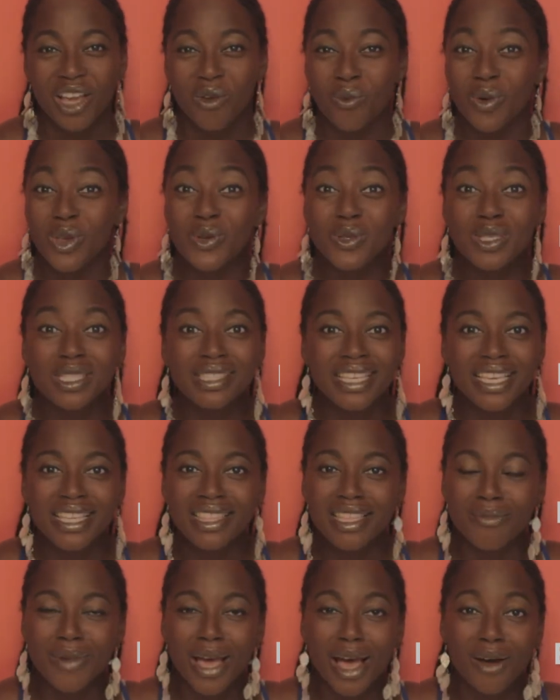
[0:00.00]
When you see
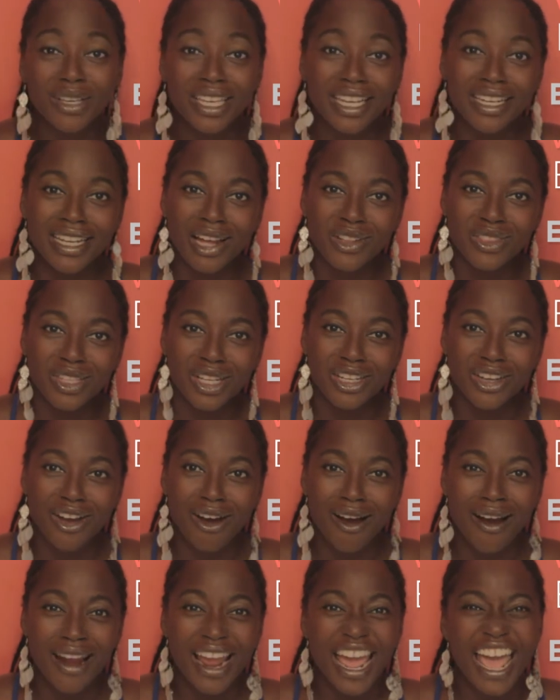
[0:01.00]
them out getting out their
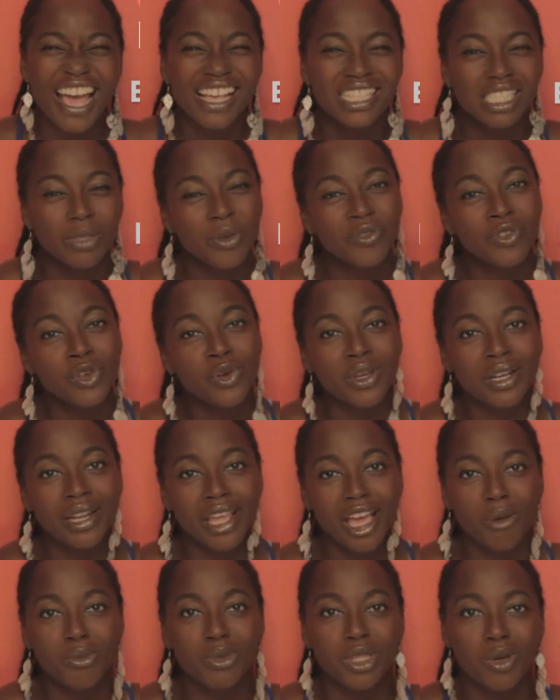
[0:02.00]
car, ask them if you can
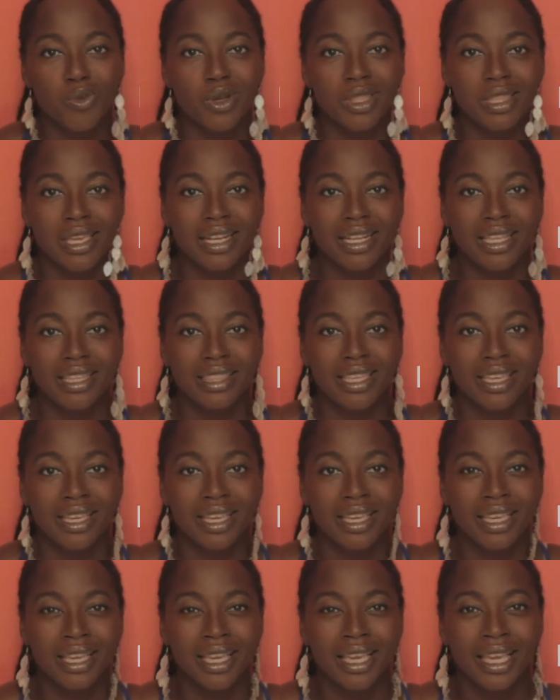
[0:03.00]
help them with
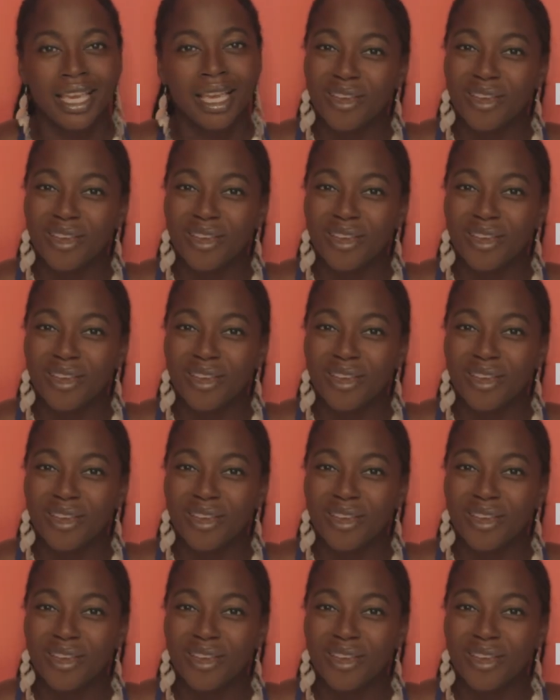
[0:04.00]
anything.